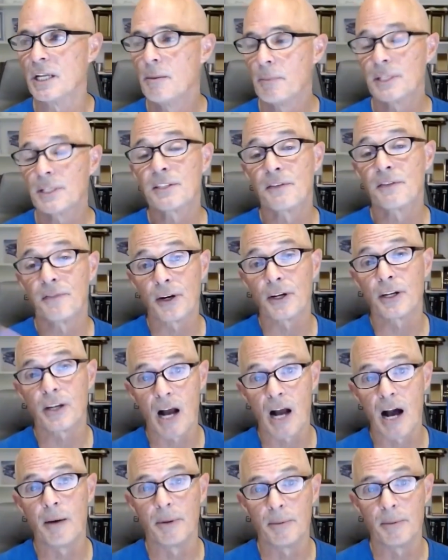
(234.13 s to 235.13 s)
but it's a very
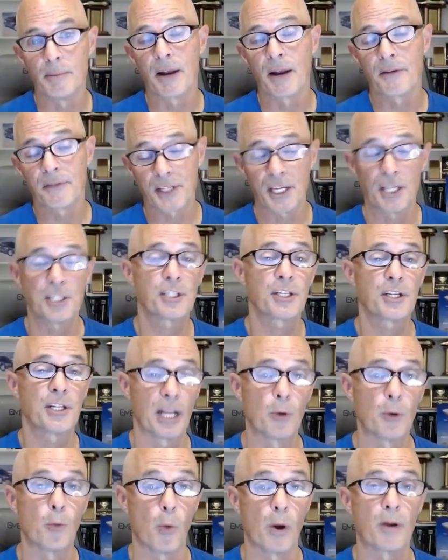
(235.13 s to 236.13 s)
common modification
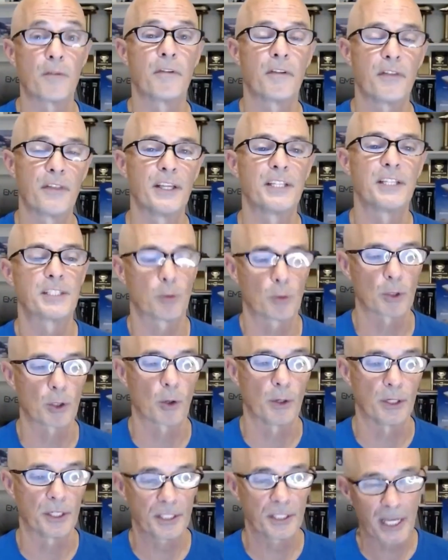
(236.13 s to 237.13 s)
and one of the things that we're
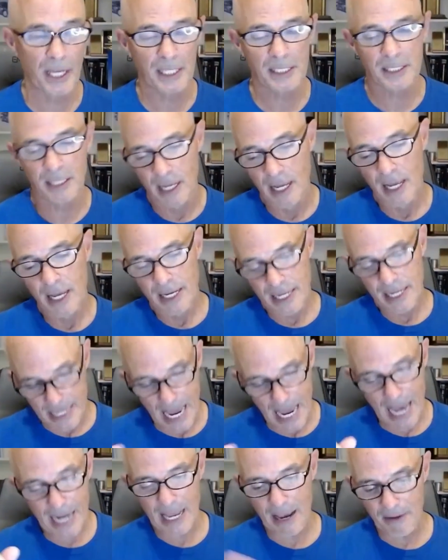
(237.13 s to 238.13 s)
going to test.
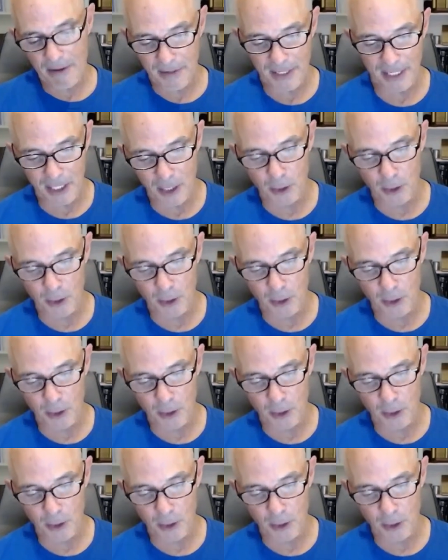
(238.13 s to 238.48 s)
Not having an